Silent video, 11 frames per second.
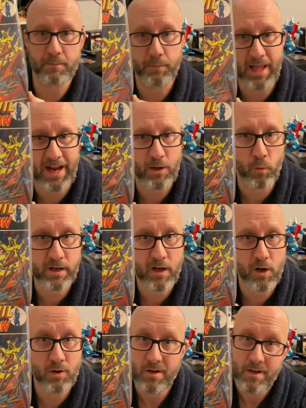Black
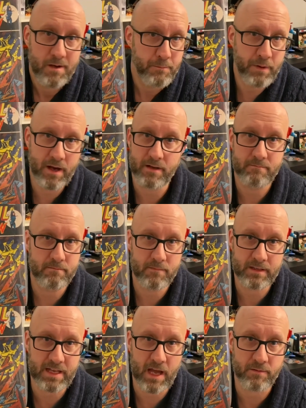Widow, but
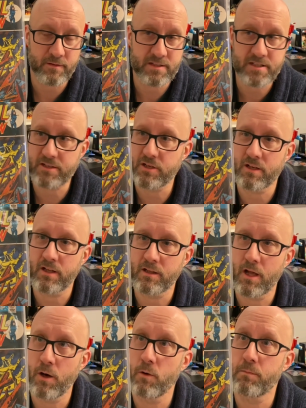again, for such a
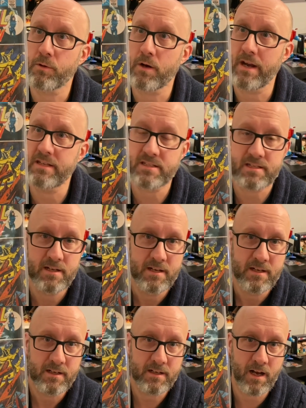low price,
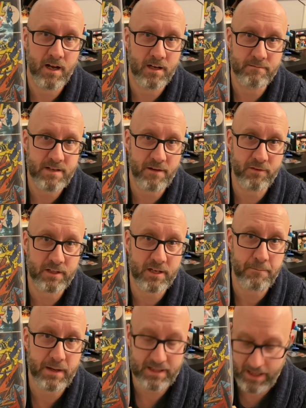definitely going
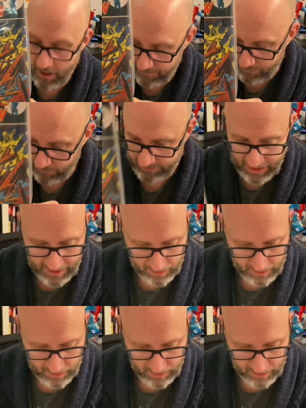to pick that up and bring that